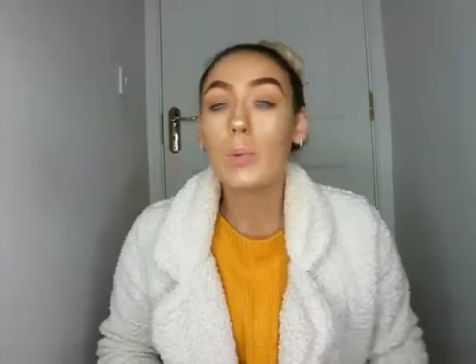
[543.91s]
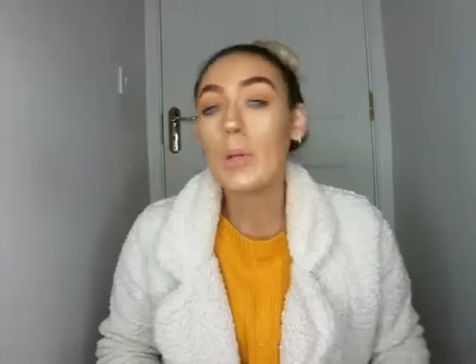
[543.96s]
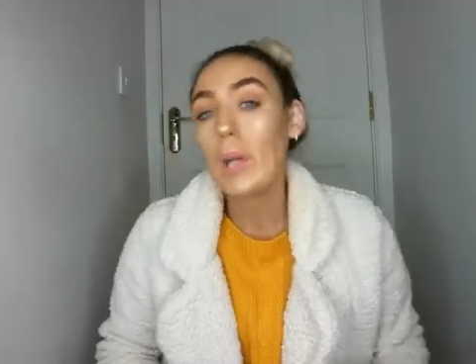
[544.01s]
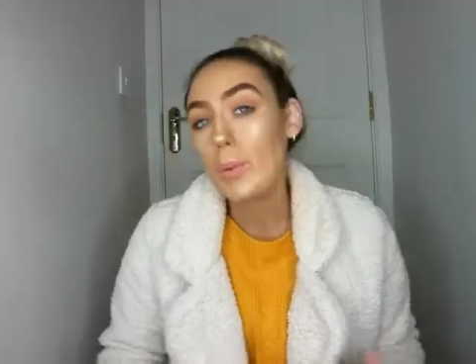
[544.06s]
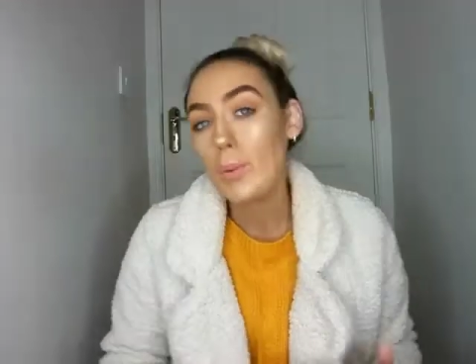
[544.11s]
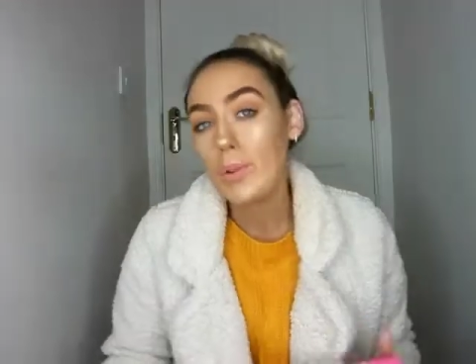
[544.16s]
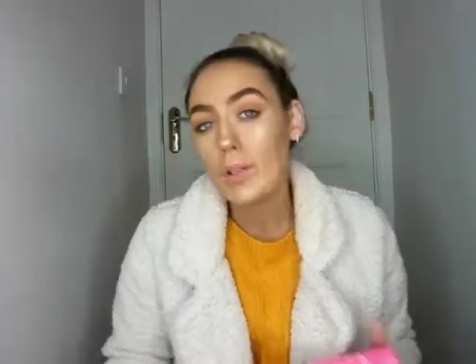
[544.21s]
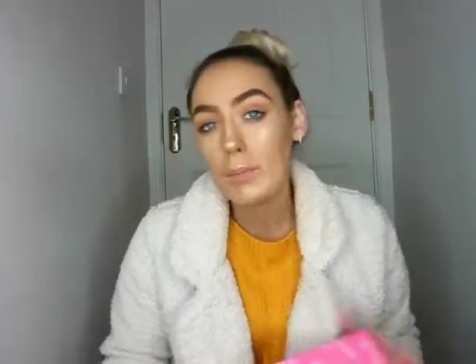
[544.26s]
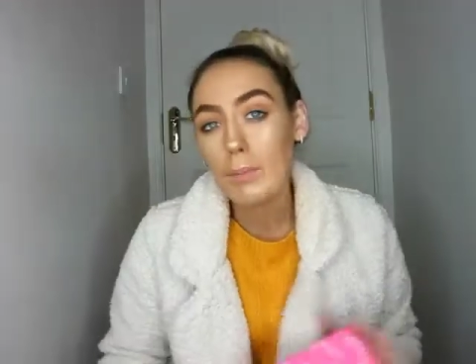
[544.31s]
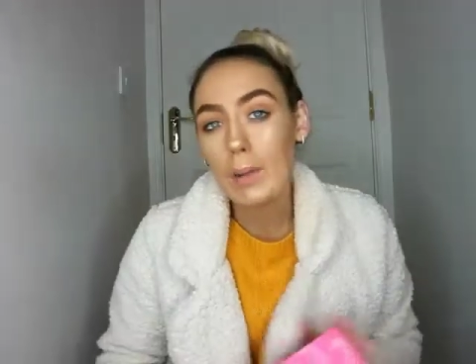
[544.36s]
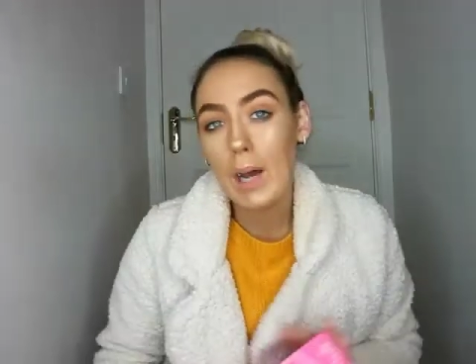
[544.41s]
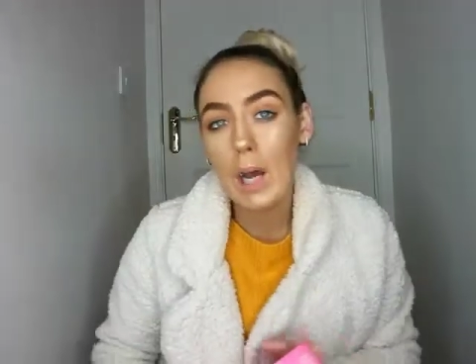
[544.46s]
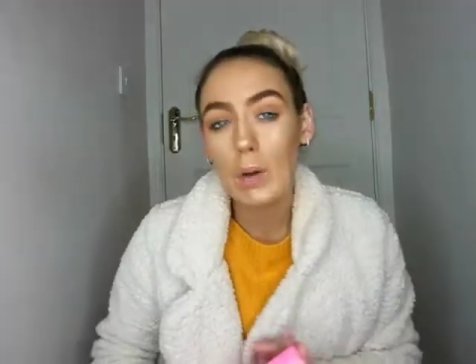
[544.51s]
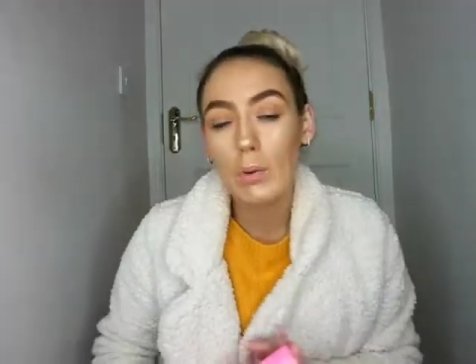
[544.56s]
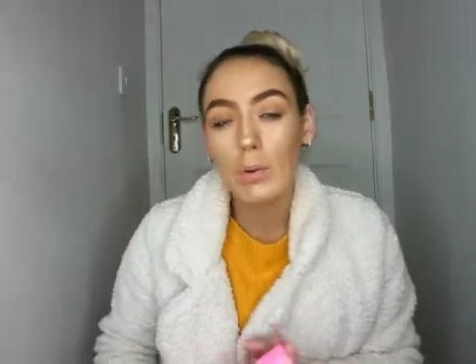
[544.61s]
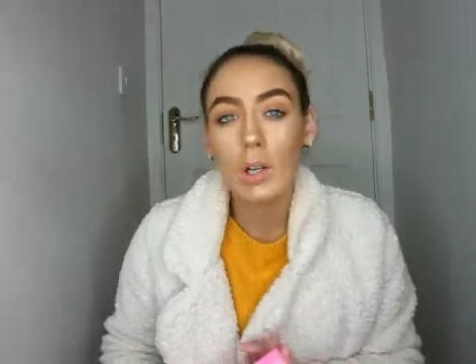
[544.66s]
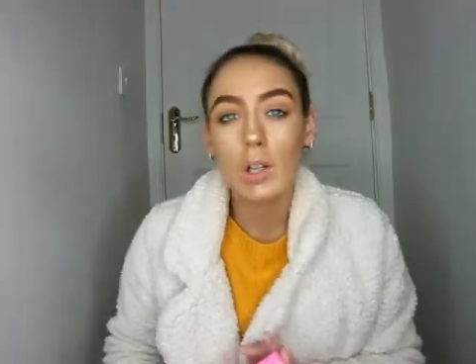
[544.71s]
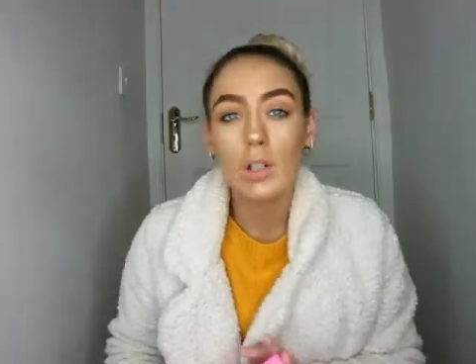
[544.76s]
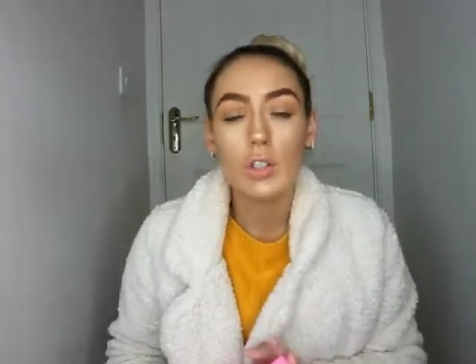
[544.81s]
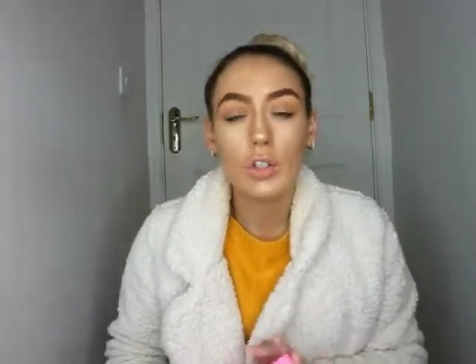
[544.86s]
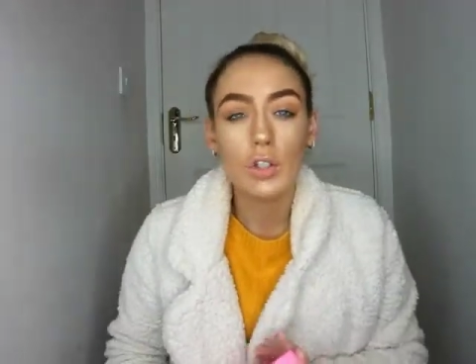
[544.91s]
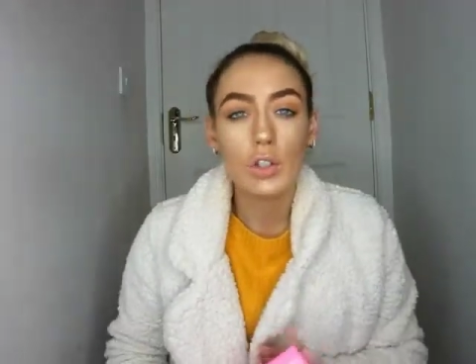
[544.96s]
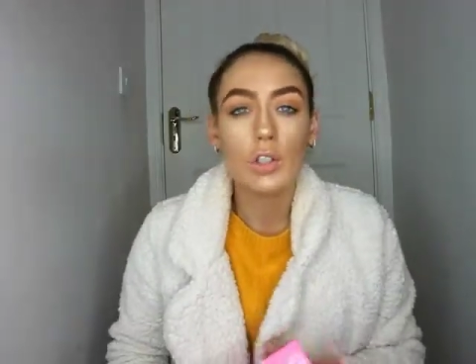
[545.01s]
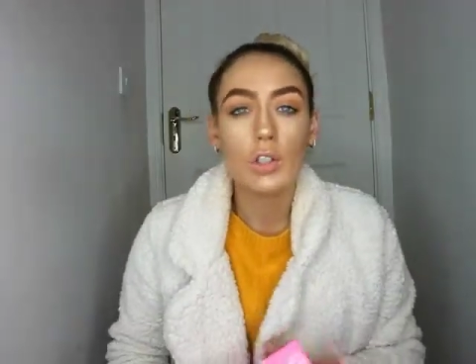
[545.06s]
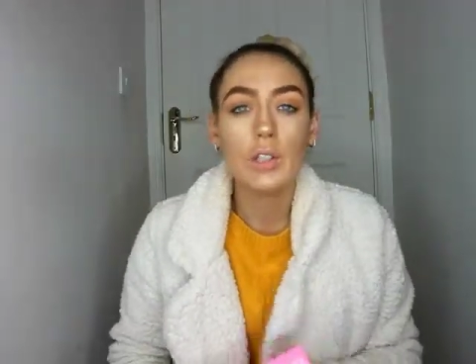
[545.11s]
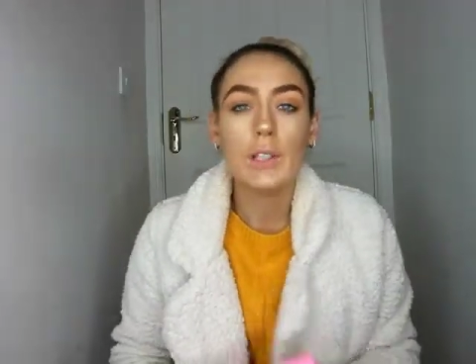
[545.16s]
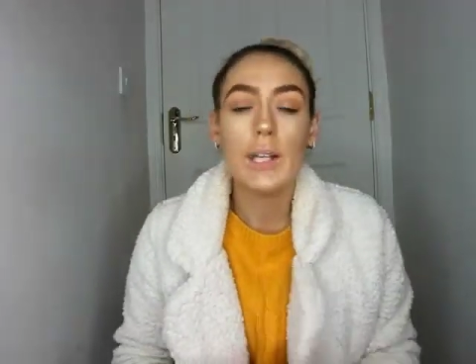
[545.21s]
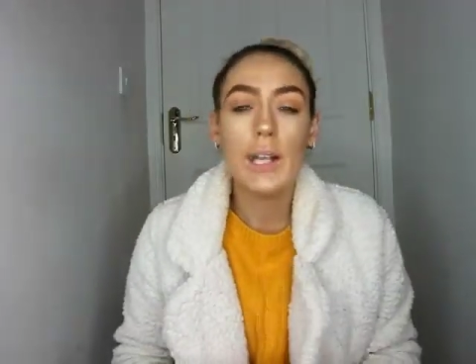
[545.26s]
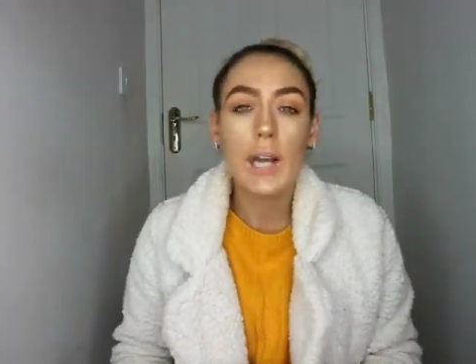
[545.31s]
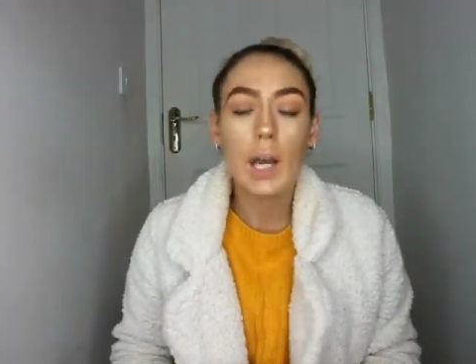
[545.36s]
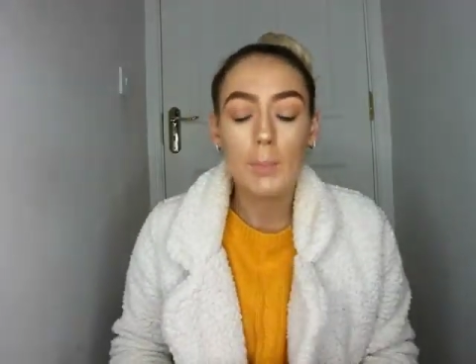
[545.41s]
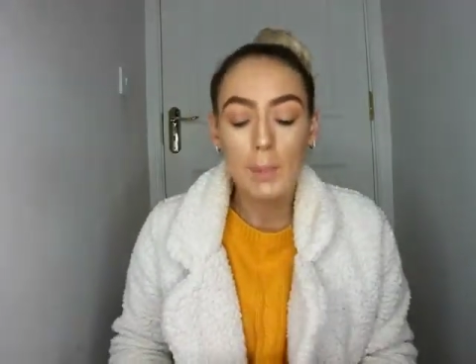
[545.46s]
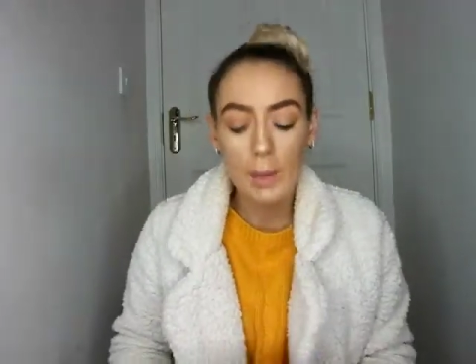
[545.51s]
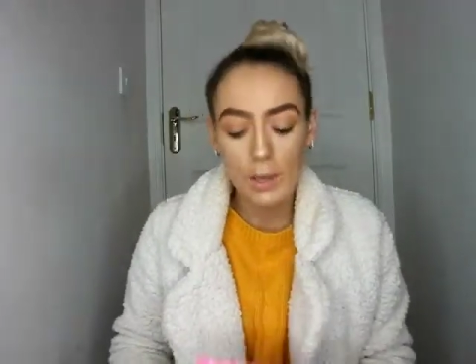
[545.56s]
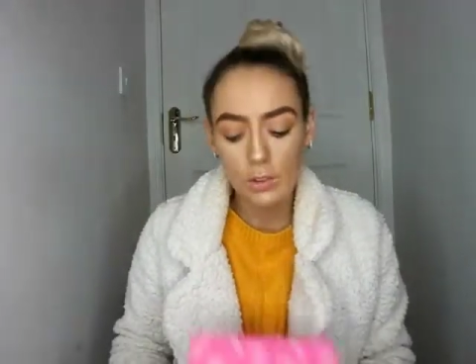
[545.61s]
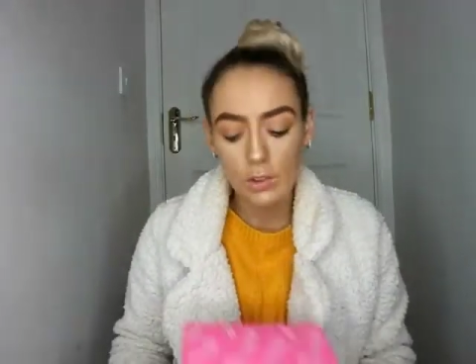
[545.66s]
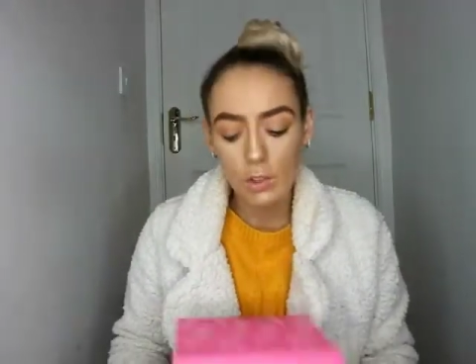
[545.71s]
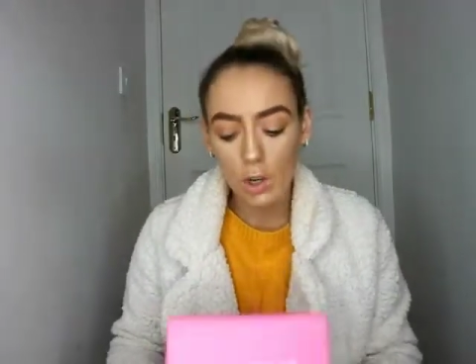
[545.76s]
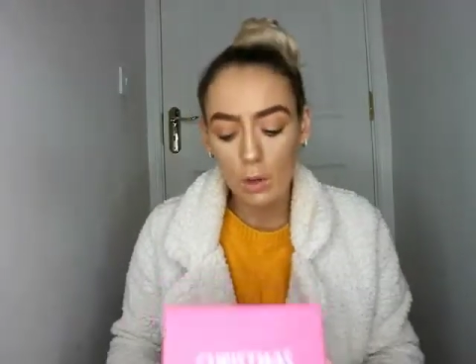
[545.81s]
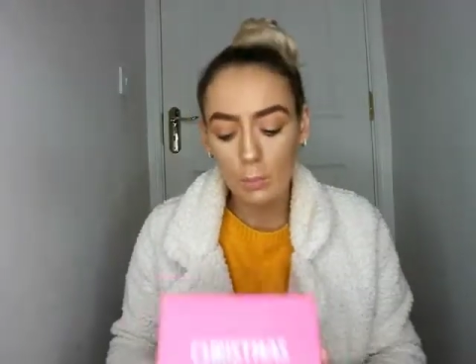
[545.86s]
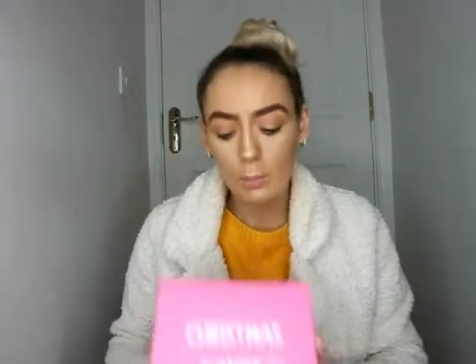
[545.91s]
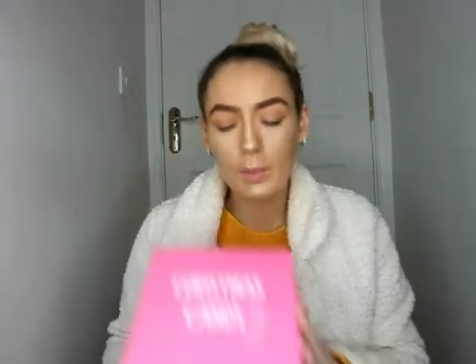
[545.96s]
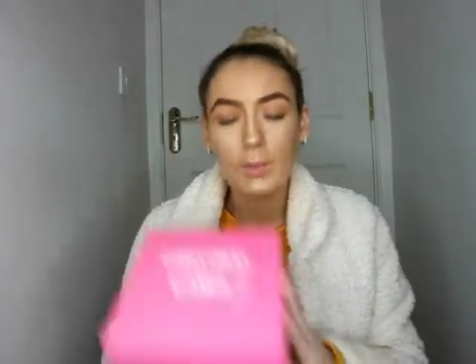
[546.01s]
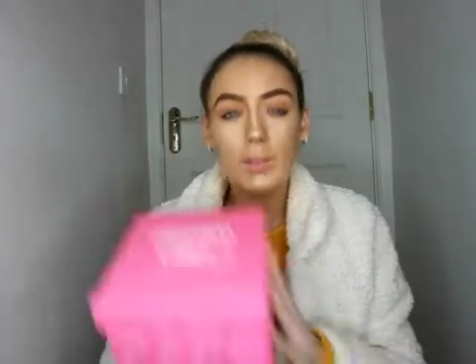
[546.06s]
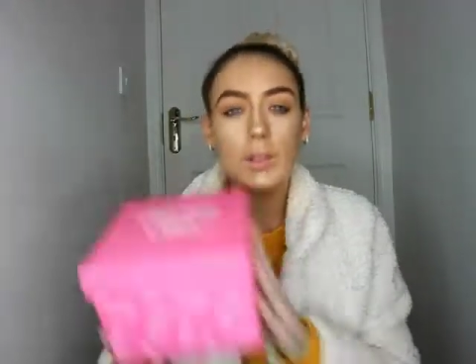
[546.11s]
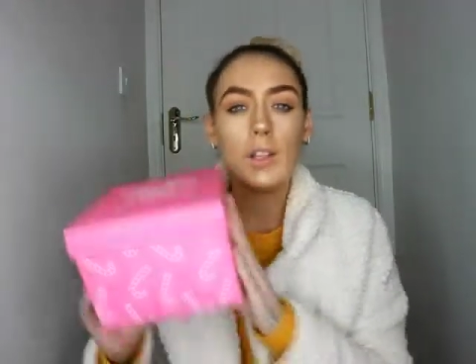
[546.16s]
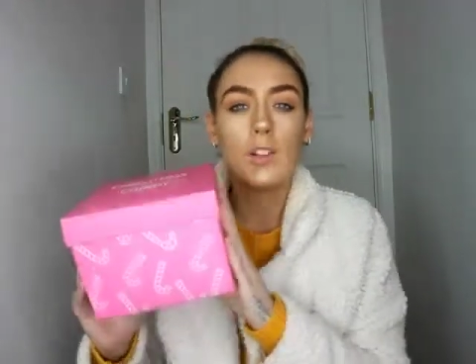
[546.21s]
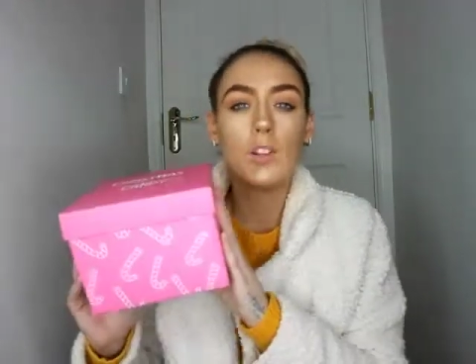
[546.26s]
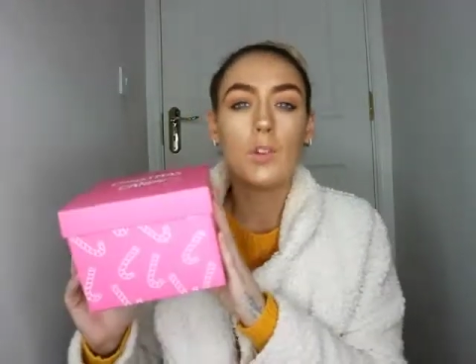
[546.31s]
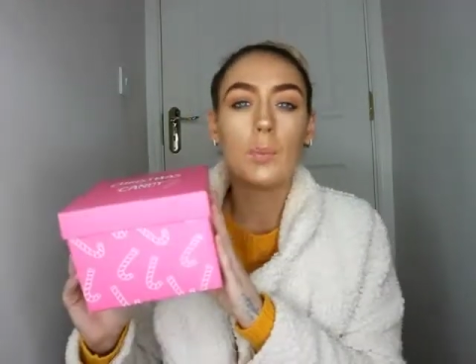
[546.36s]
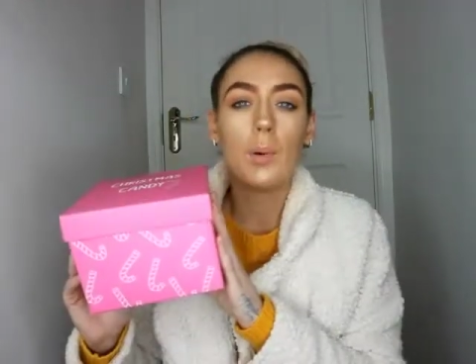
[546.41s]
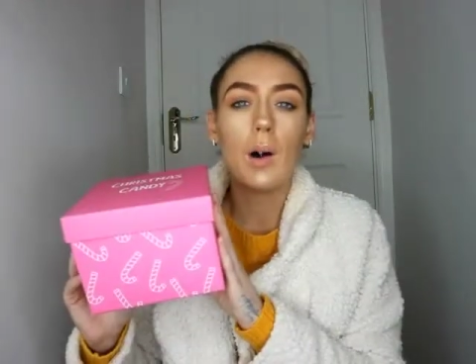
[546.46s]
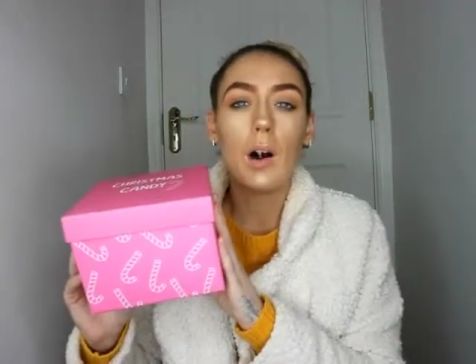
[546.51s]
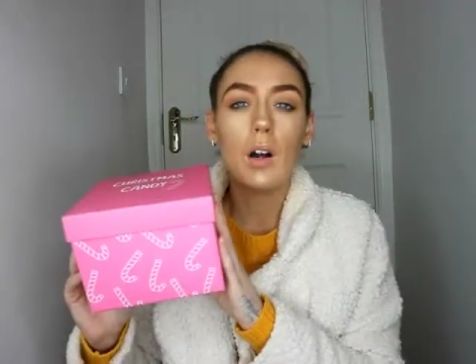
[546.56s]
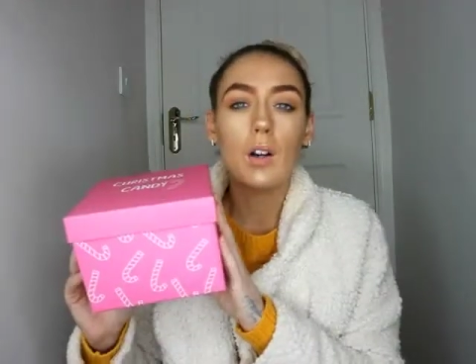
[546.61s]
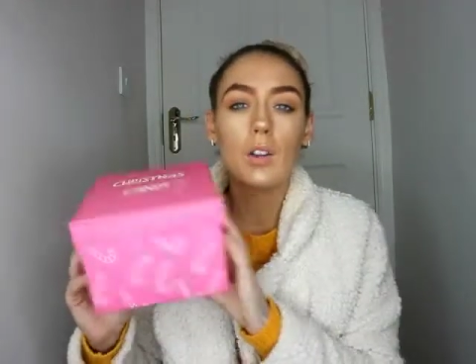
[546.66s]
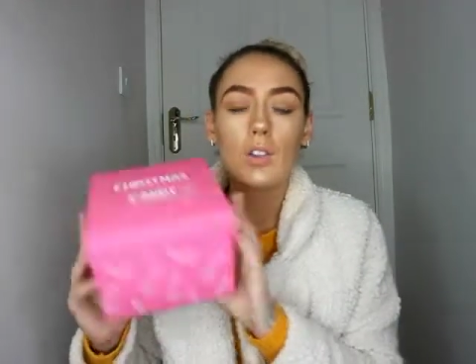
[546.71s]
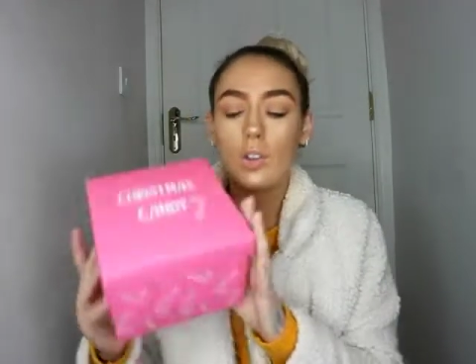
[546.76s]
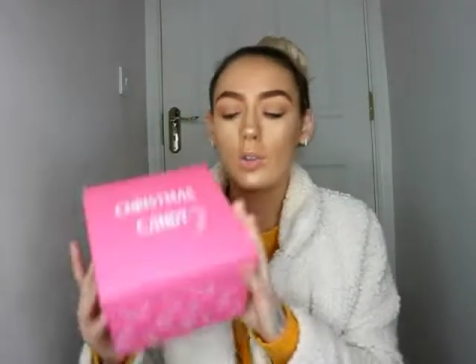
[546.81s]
when I was in Poundland the other day, I picked up this box.